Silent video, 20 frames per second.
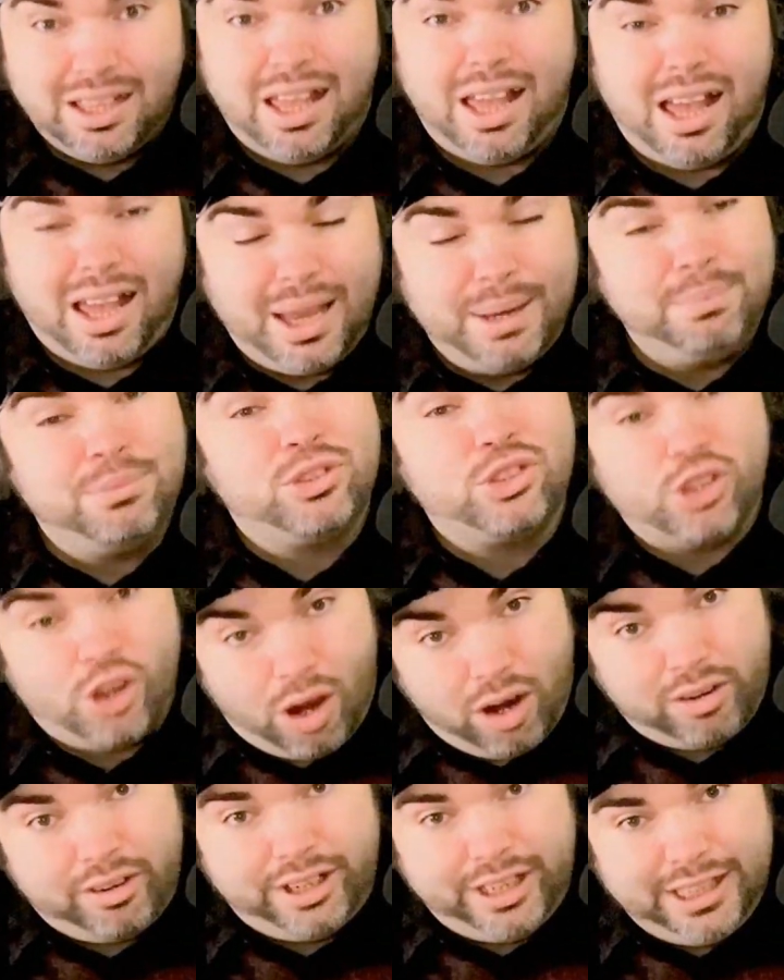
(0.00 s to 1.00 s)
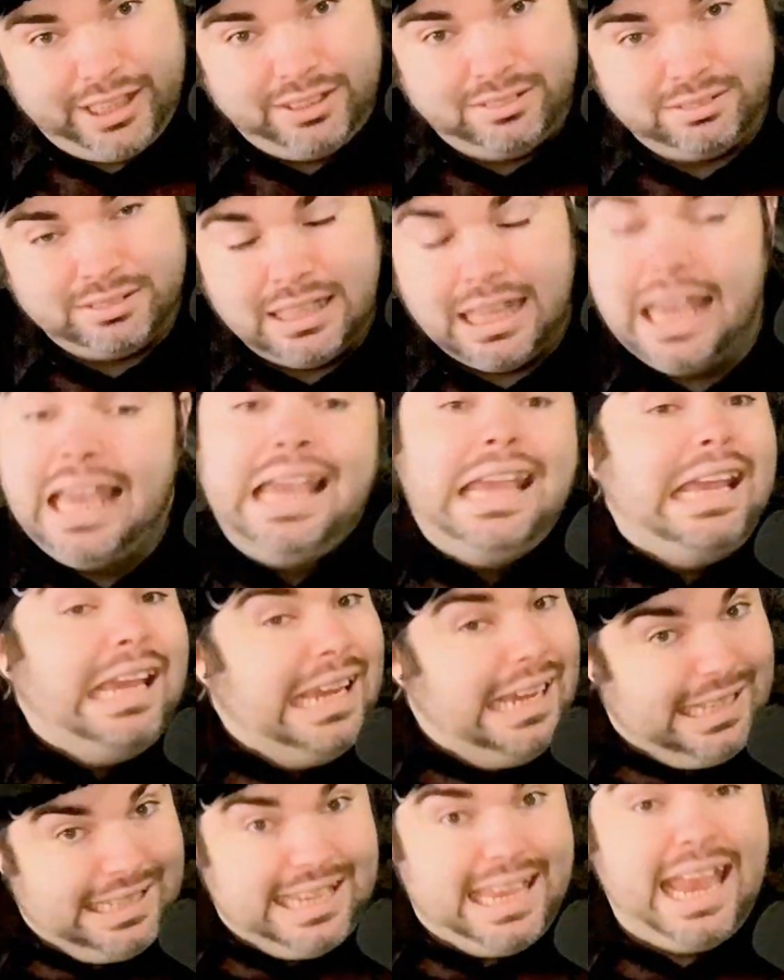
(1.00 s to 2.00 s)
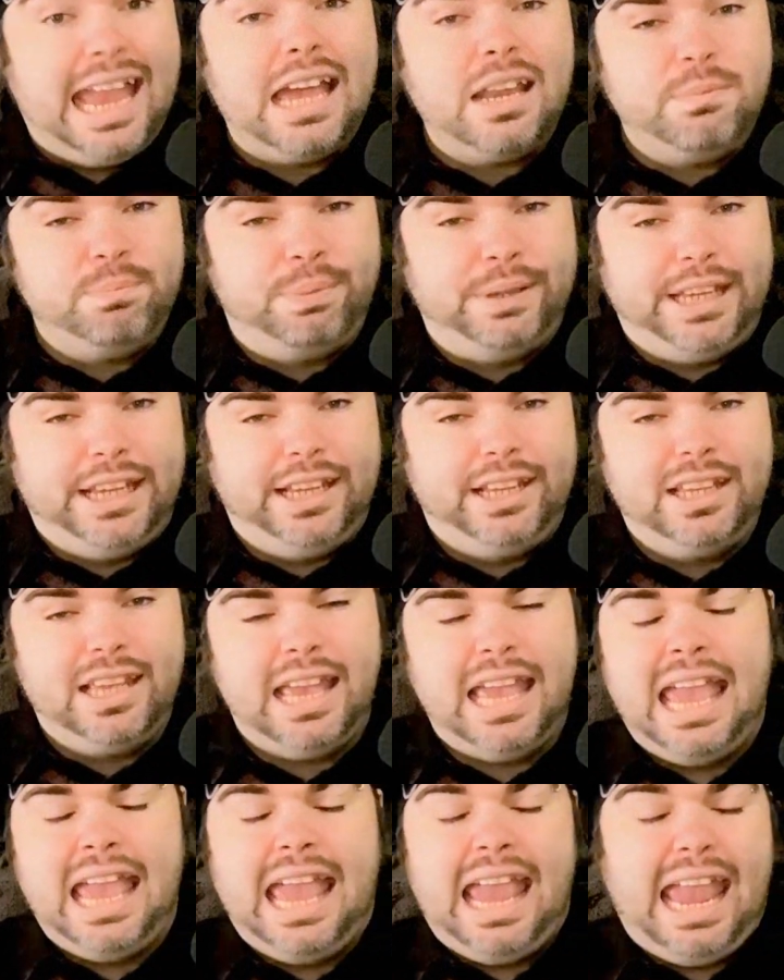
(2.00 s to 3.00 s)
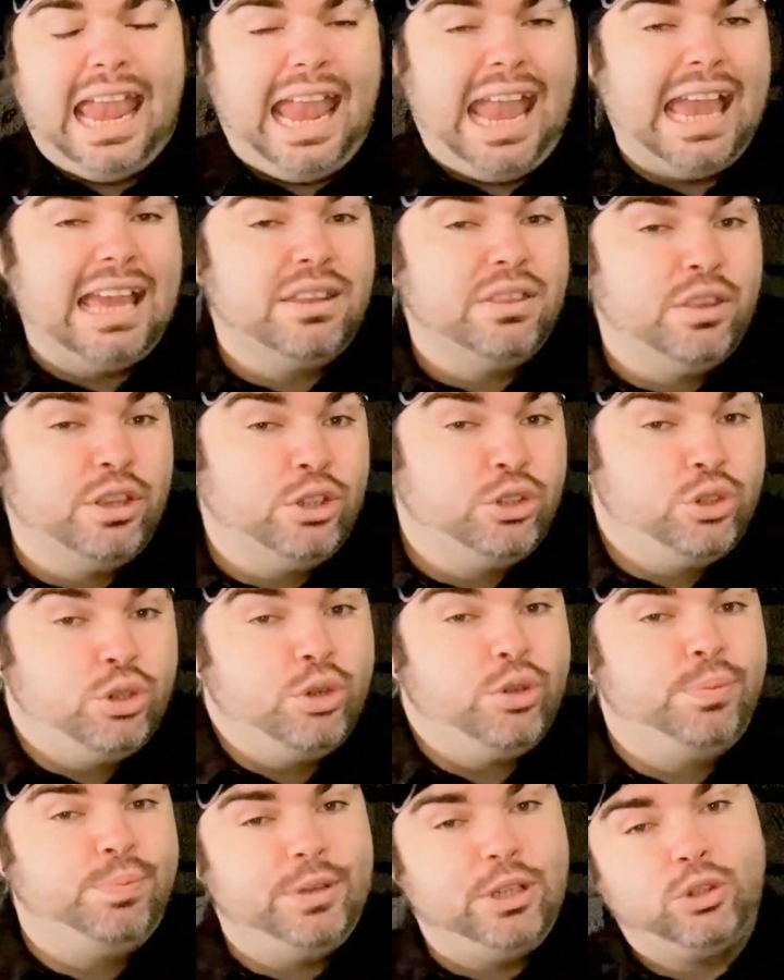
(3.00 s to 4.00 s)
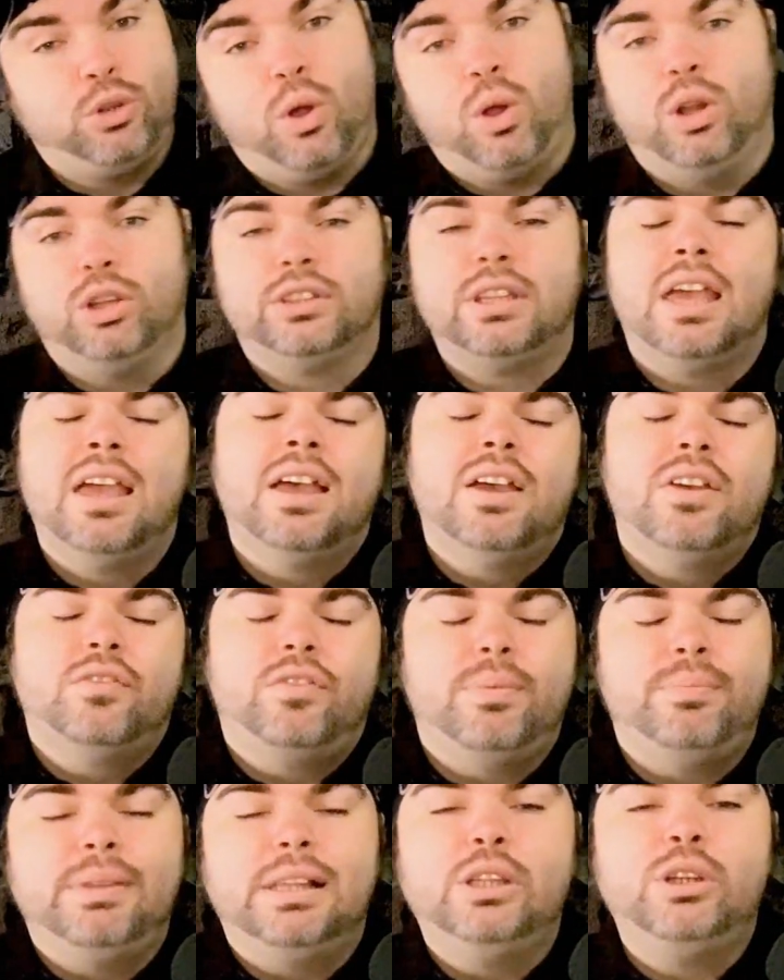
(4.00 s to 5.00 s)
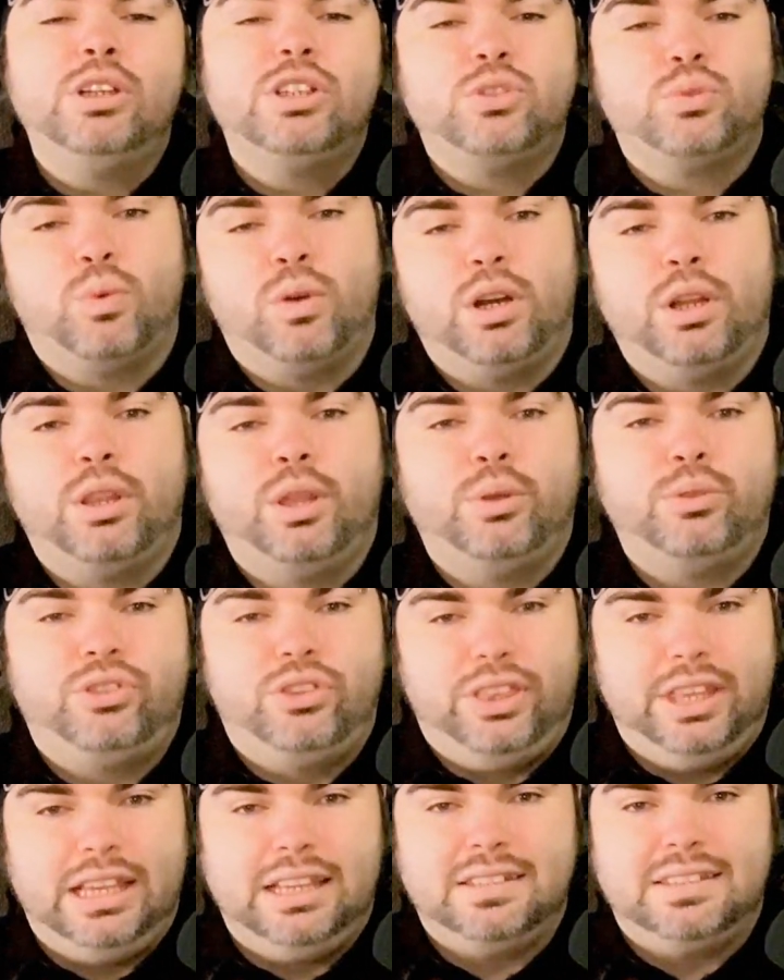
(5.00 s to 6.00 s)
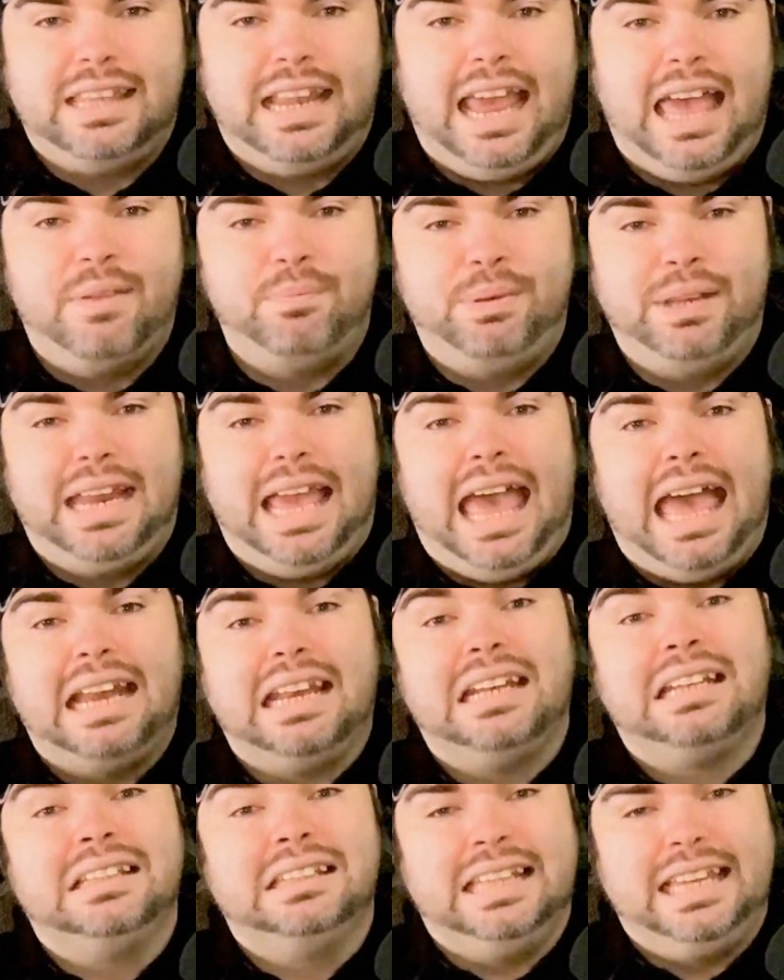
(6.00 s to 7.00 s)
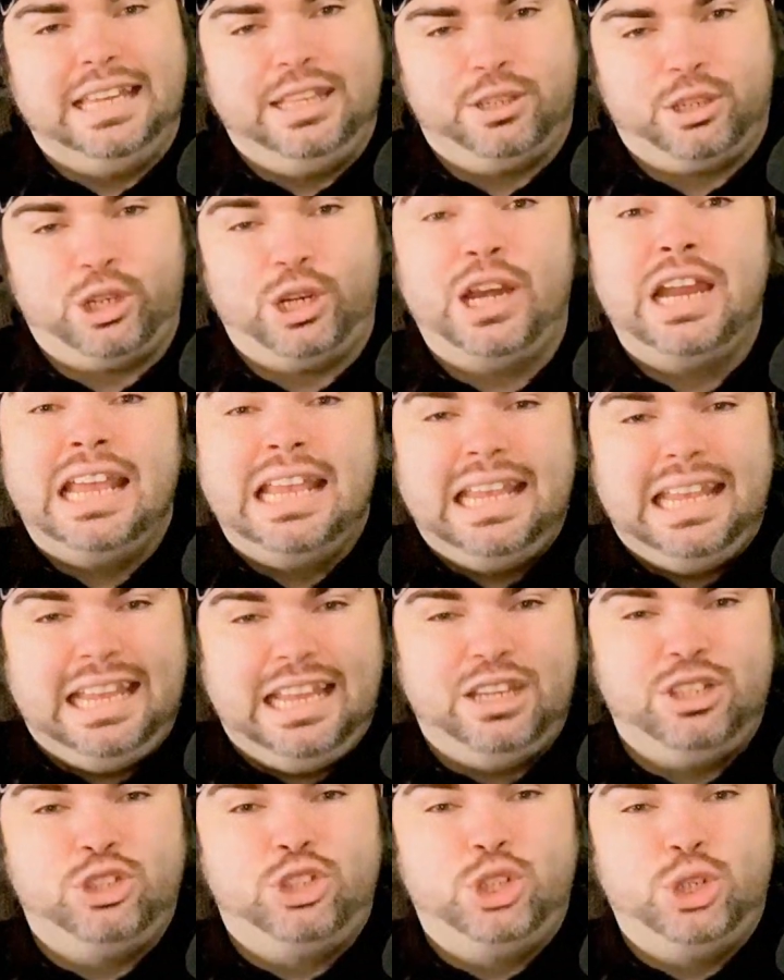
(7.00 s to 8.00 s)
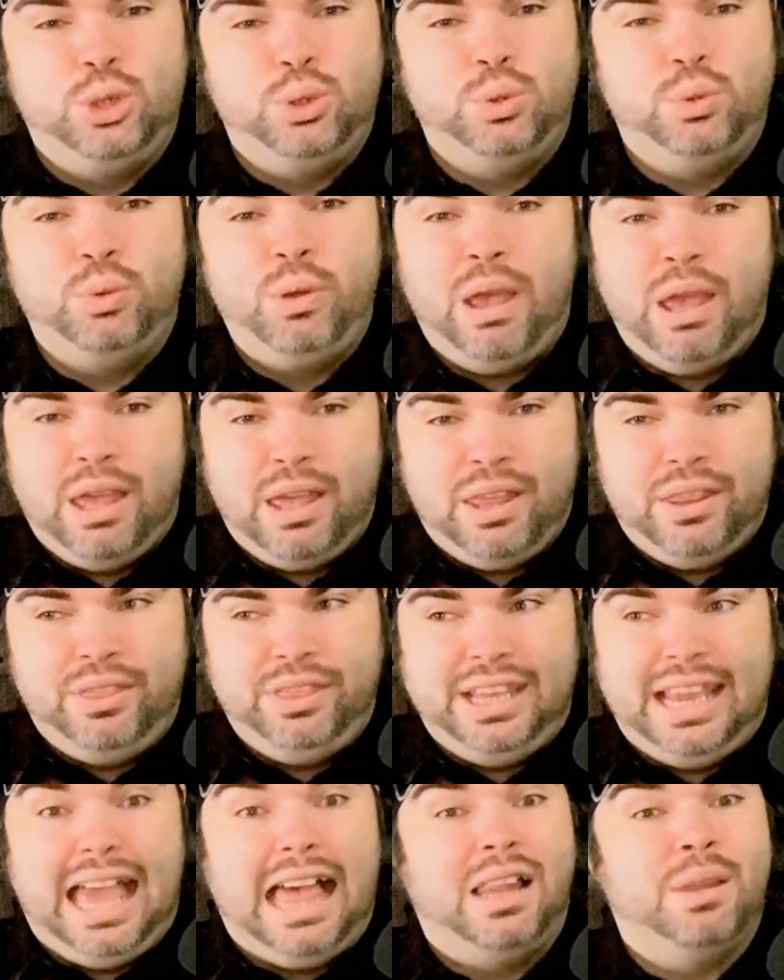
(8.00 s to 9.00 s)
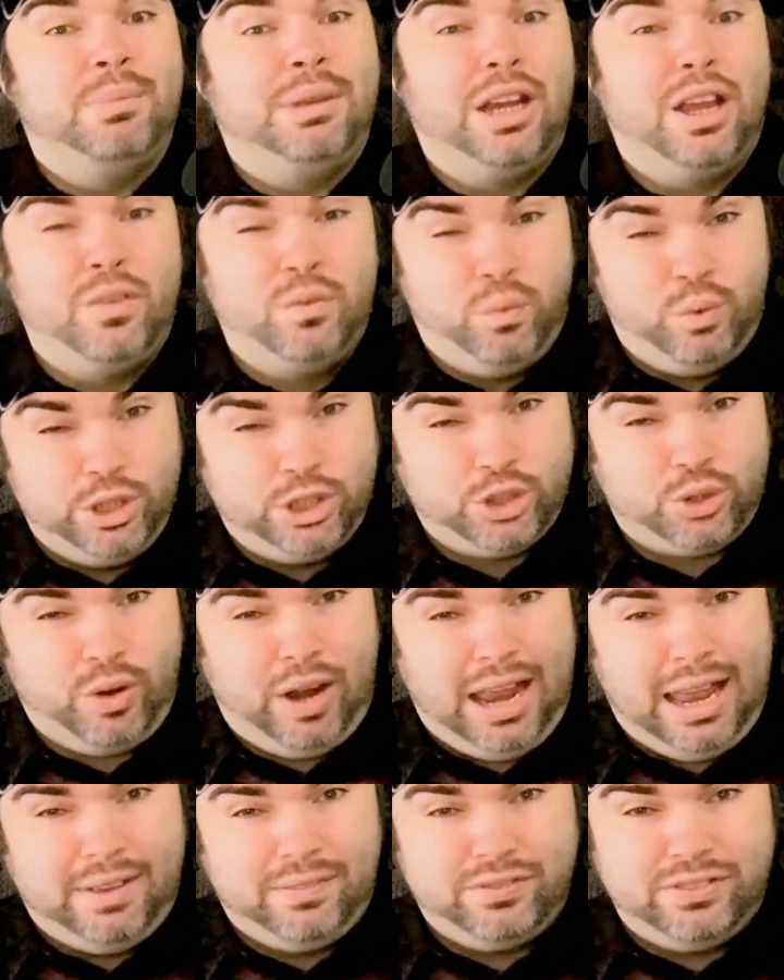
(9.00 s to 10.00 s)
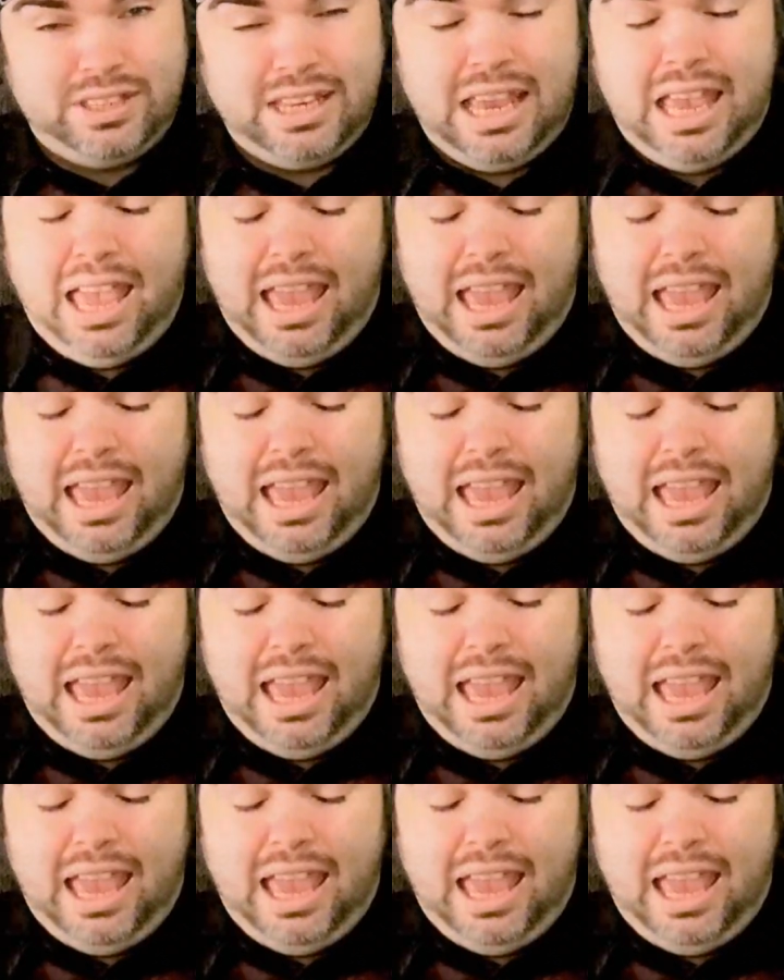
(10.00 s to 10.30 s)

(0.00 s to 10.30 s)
I'm sorry. It can be, and the truth be told, familiar is one of those things that have been added later into the element of witchcraft.